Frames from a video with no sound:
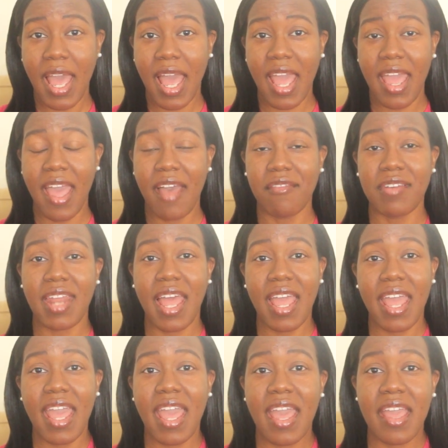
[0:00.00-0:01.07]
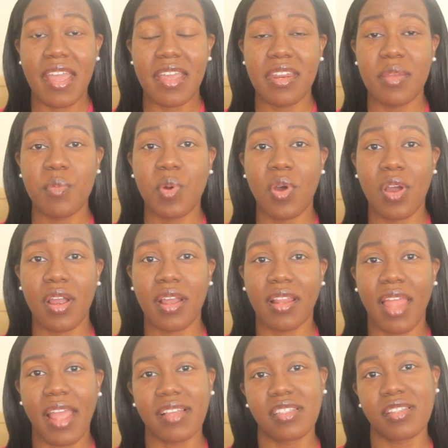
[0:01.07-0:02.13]
I have not had any more
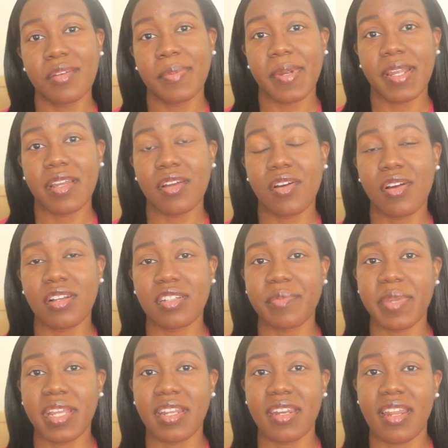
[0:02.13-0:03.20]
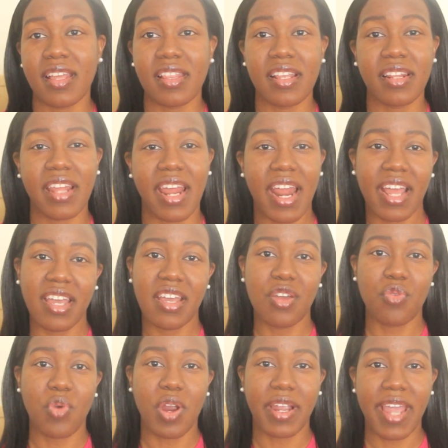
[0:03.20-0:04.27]
like super engorgement, nothing that I
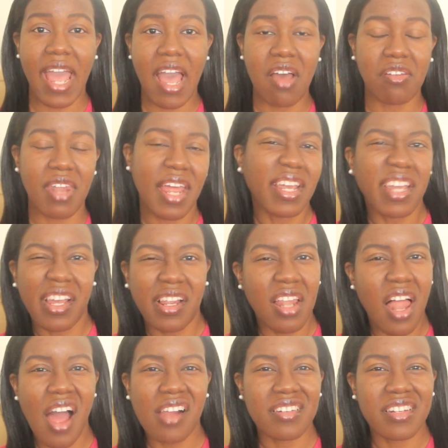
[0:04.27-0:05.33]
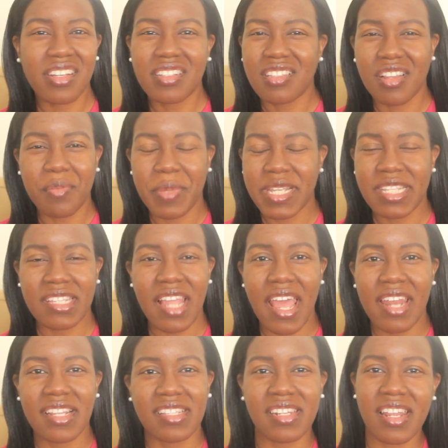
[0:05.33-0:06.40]
couldn't work out like clogged ducts or
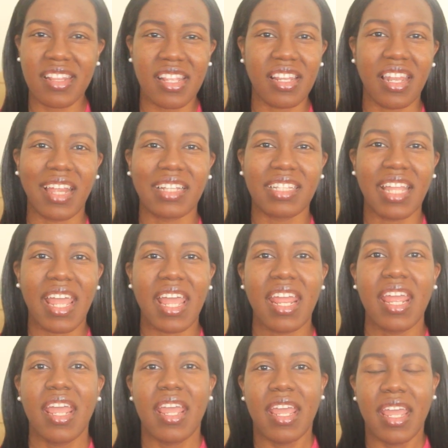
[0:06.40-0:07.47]
mastitis, nothing like that.